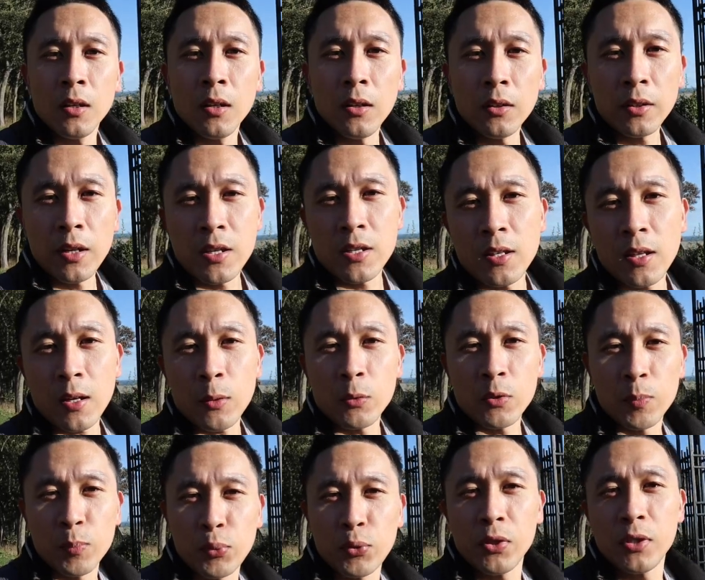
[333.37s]
Okay, so that
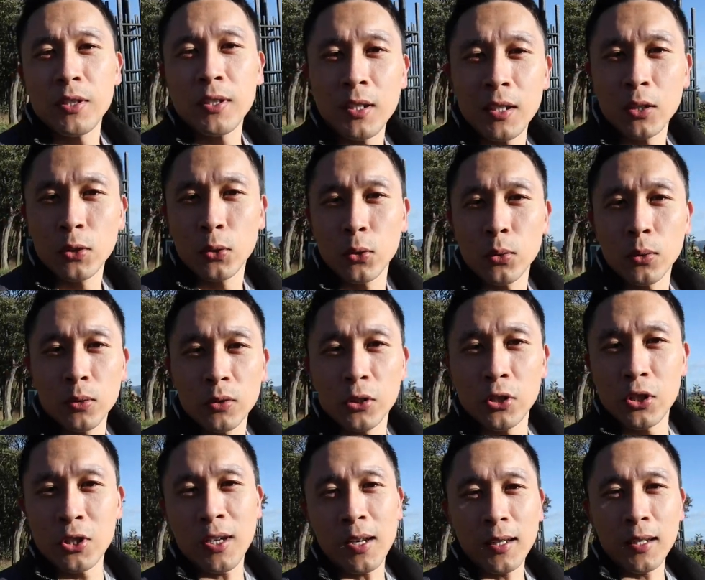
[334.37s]
was pretty cool
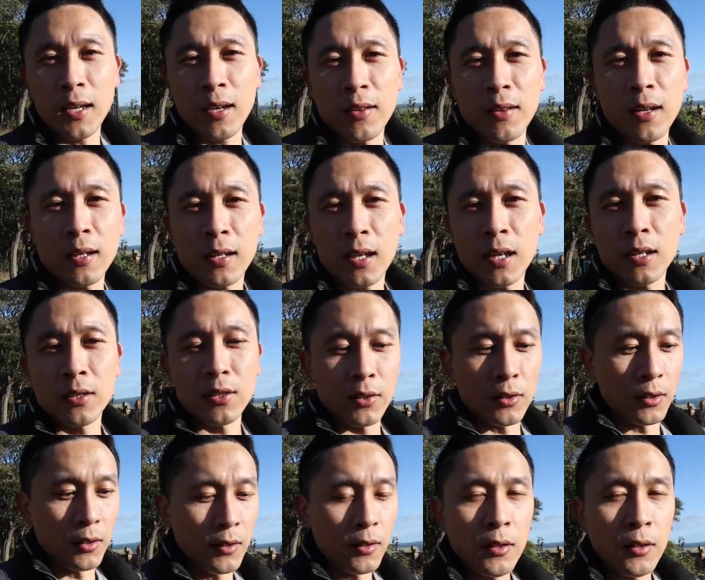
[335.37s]
to check out, that castle.